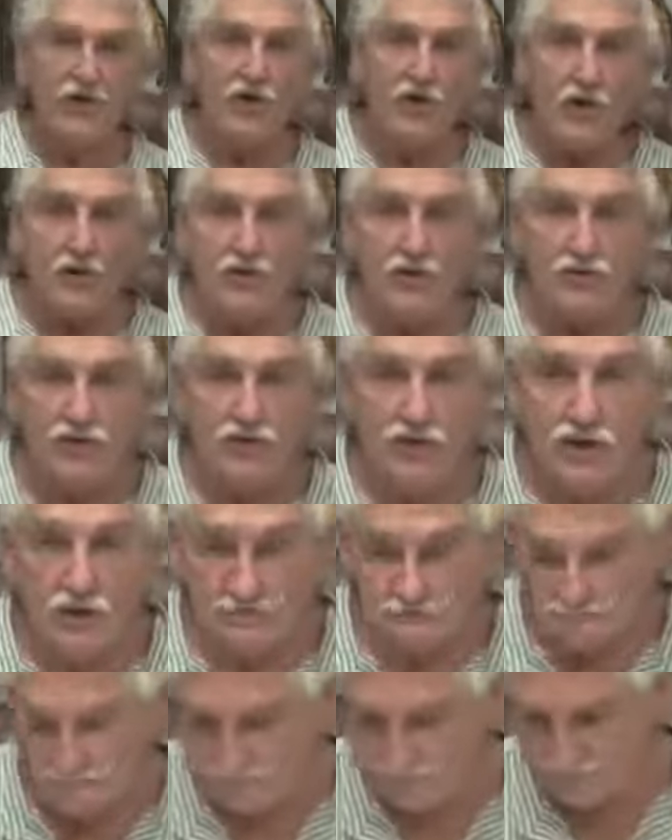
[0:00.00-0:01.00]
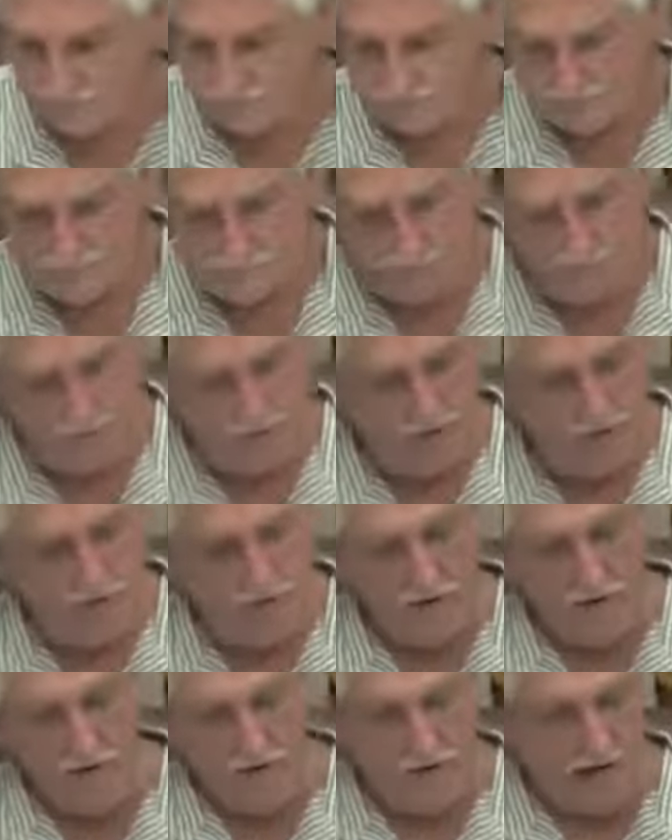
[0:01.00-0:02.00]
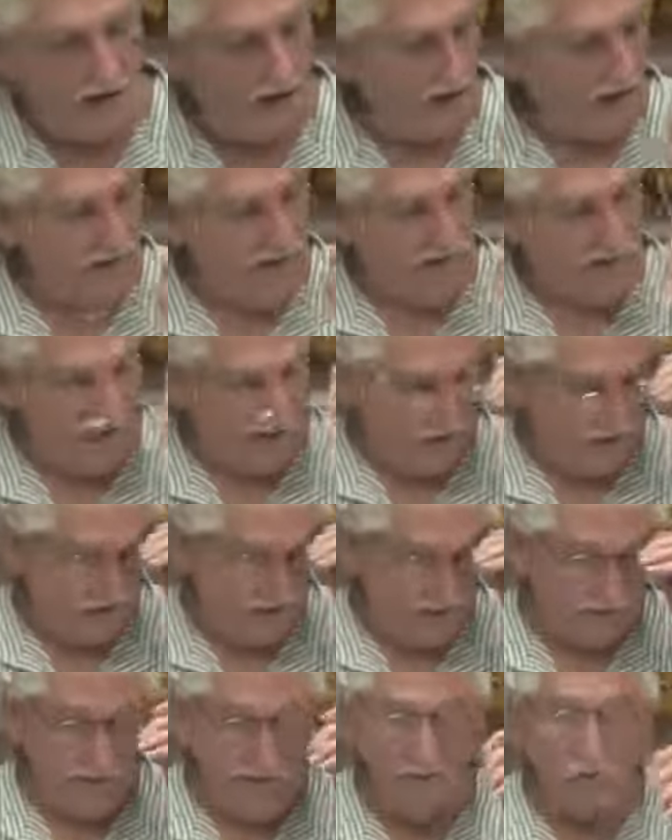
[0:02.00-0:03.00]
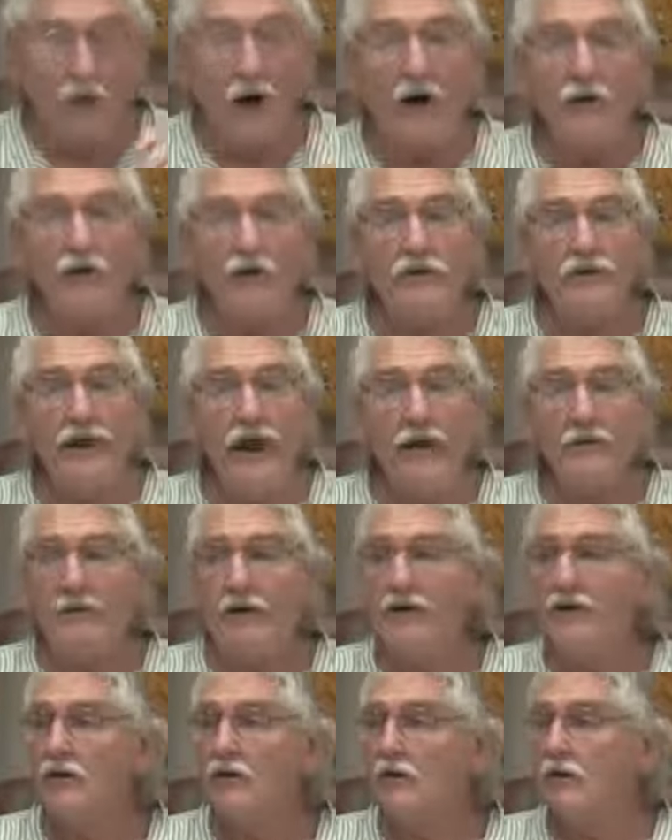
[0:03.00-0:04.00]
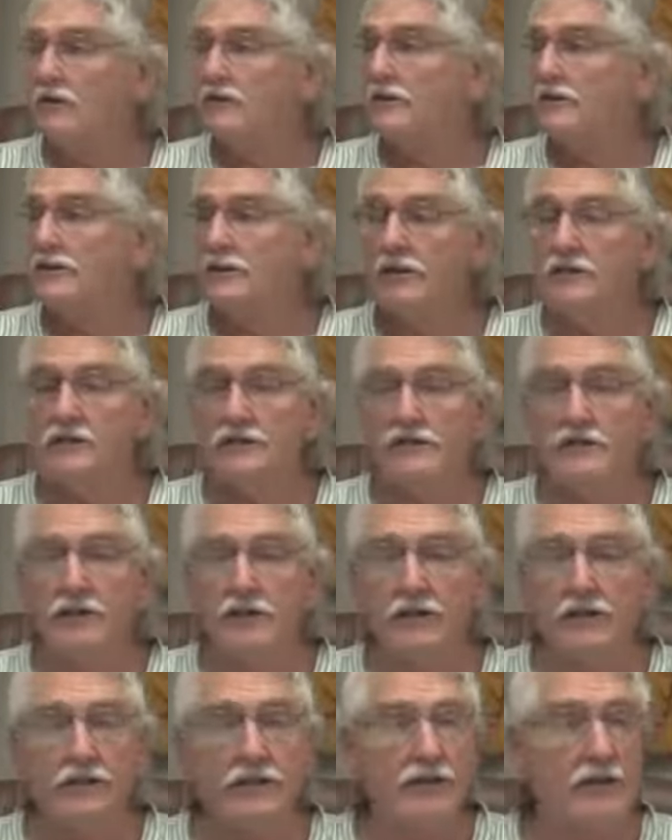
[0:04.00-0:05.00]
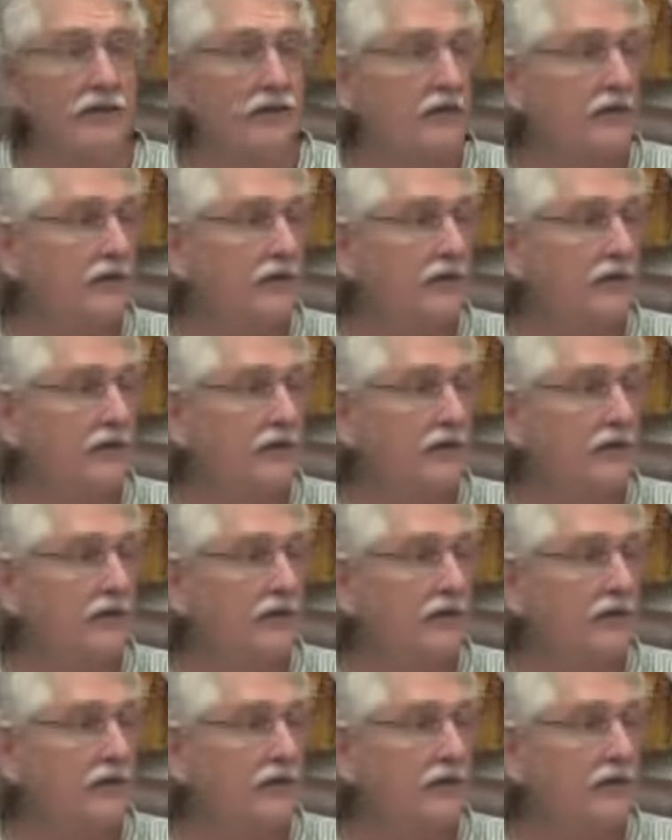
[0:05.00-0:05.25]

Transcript: Huge. And uh, why wouldn't that be the one that's considered?